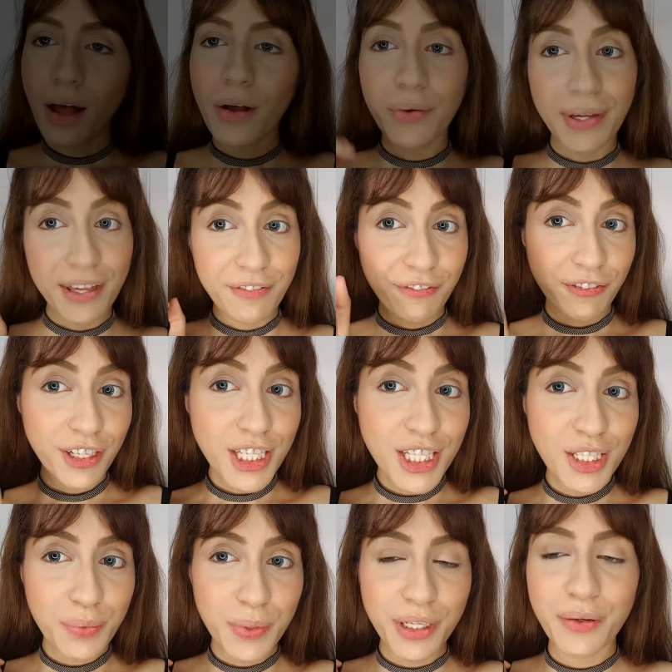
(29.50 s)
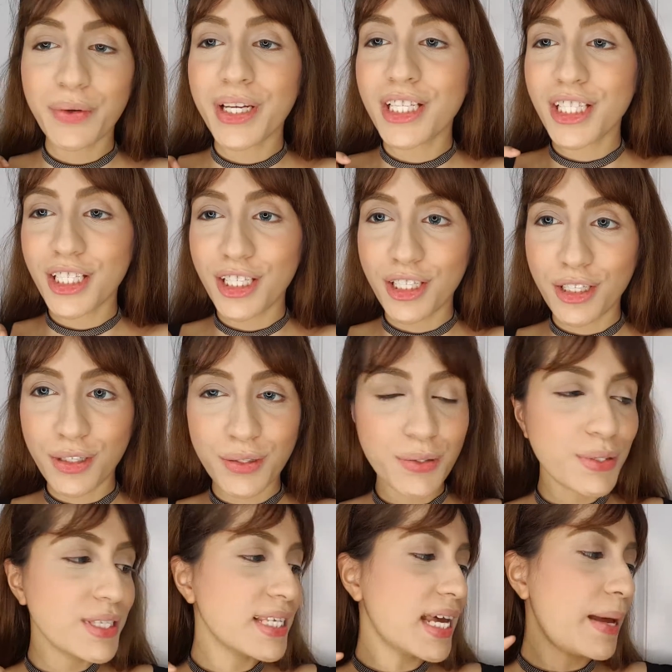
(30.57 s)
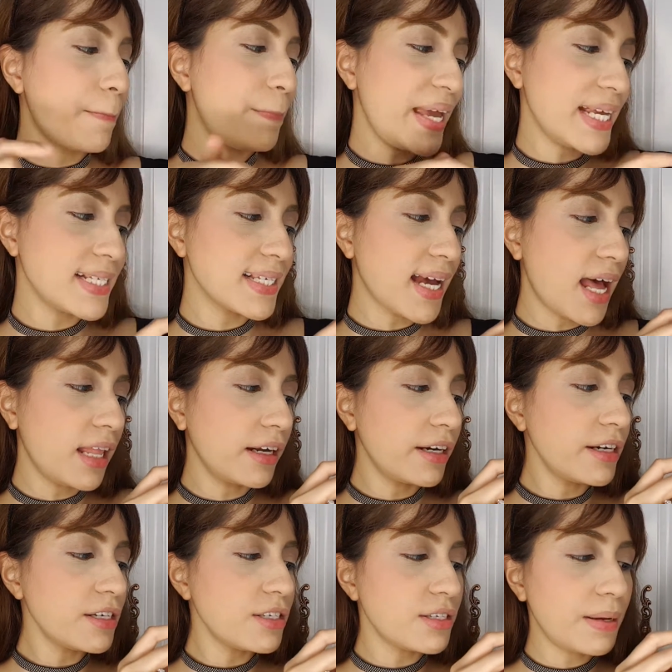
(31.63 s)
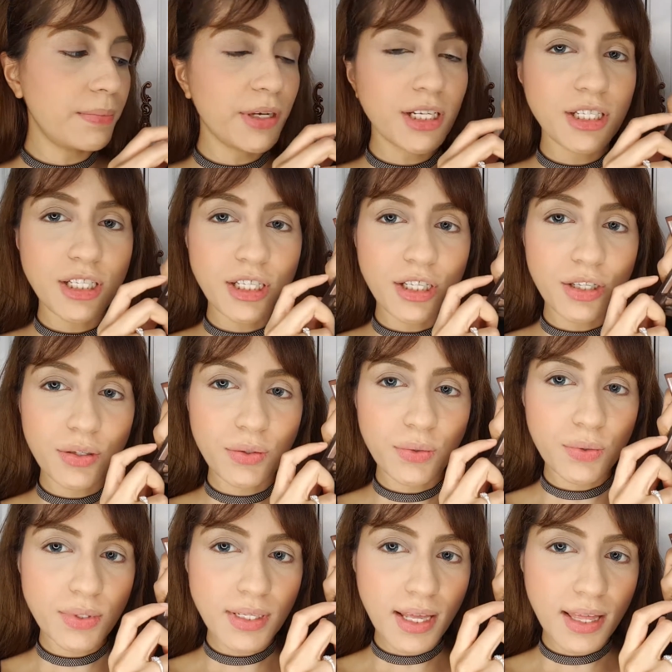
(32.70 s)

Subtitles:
Okay, first we're going to use a base color, so I'm going to use